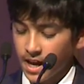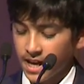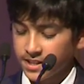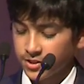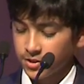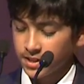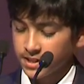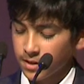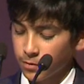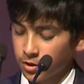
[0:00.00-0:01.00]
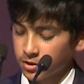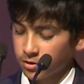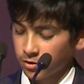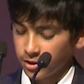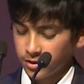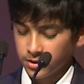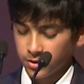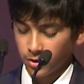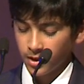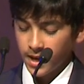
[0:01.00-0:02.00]
As soon as I walked through the
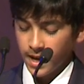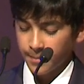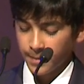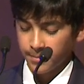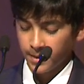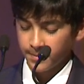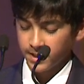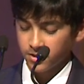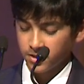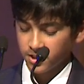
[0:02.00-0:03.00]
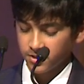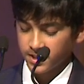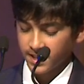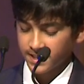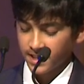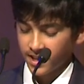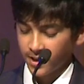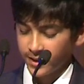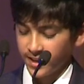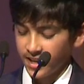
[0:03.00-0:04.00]
door and my mum introduced us, I
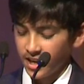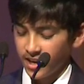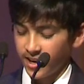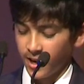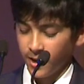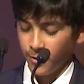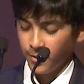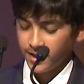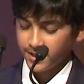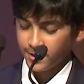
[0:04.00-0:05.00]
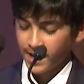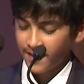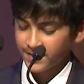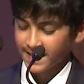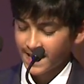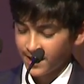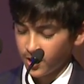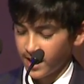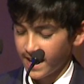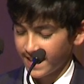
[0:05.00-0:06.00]
heard a, "Oh, you'll have to get
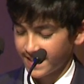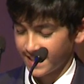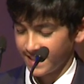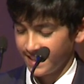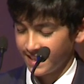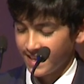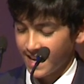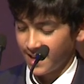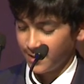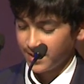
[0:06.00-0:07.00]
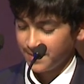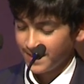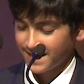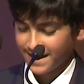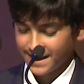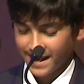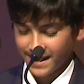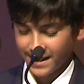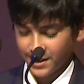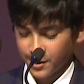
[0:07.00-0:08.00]
your hair cut," and it was Mrs.
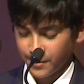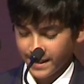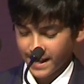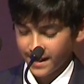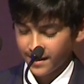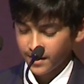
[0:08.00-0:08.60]
Dunn that told me that.